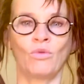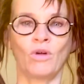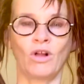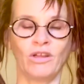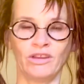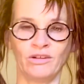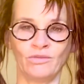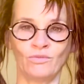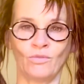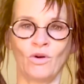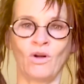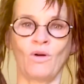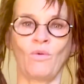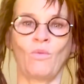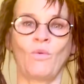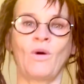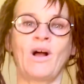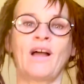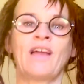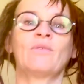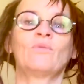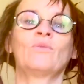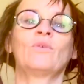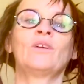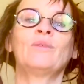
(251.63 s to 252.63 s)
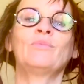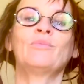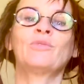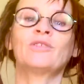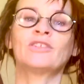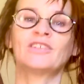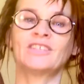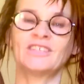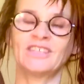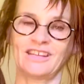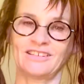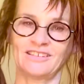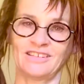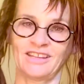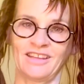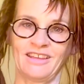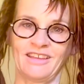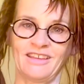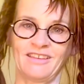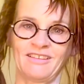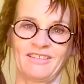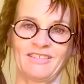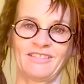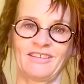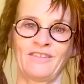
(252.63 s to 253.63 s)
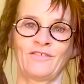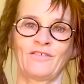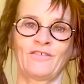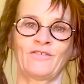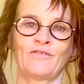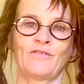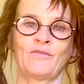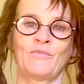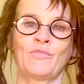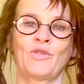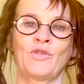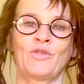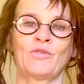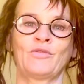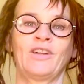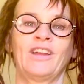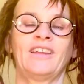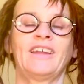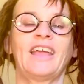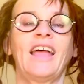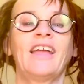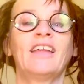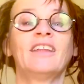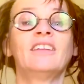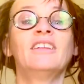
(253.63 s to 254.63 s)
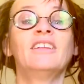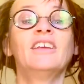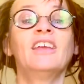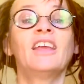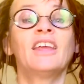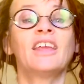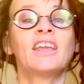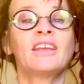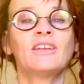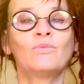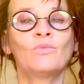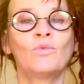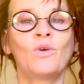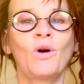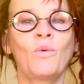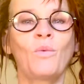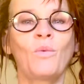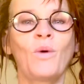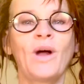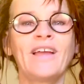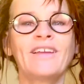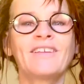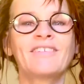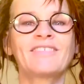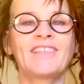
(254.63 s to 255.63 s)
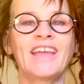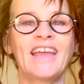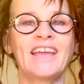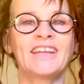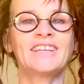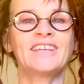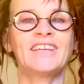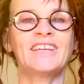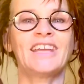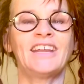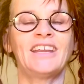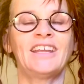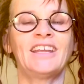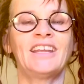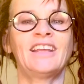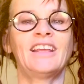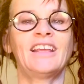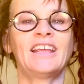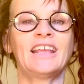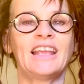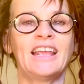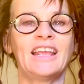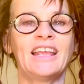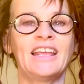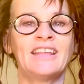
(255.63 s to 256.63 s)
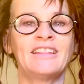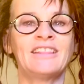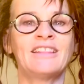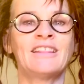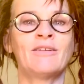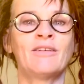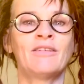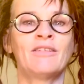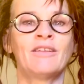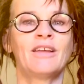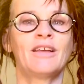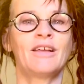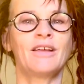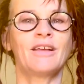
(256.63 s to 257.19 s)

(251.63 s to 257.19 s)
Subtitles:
In what way are we protecting ourselves from threat, and in what way is that getting in the